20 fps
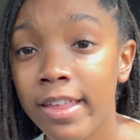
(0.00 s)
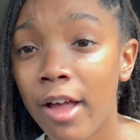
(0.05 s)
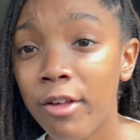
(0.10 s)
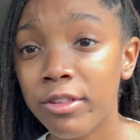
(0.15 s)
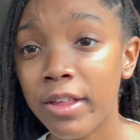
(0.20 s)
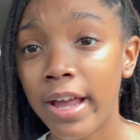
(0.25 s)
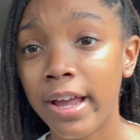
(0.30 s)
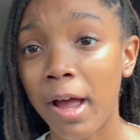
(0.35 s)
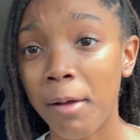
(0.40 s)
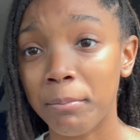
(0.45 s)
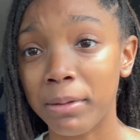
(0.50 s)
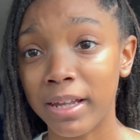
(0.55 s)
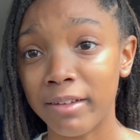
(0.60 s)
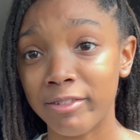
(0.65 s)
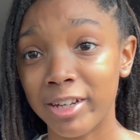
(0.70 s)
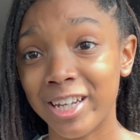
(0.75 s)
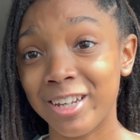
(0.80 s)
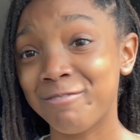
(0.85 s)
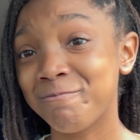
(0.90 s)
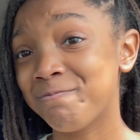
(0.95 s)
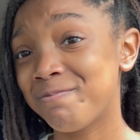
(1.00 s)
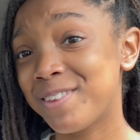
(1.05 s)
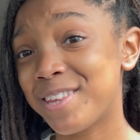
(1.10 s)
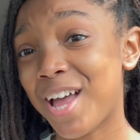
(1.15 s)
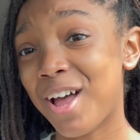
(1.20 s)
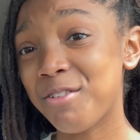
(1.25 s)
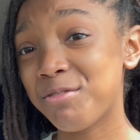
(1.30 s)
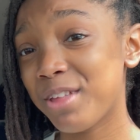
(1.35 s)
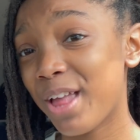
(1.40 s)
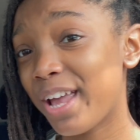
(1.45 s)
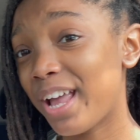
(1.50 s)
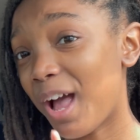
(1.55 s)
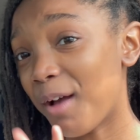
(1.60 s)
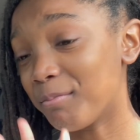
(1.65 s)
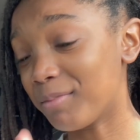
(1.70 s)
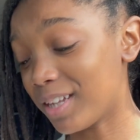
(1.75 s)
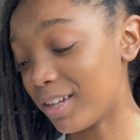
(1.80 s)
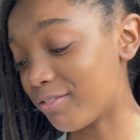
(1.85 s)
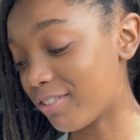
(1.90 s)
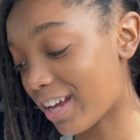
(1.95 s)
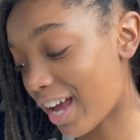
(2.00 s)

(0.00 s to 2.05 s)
sounds like I'm living. Sounds like I'm living,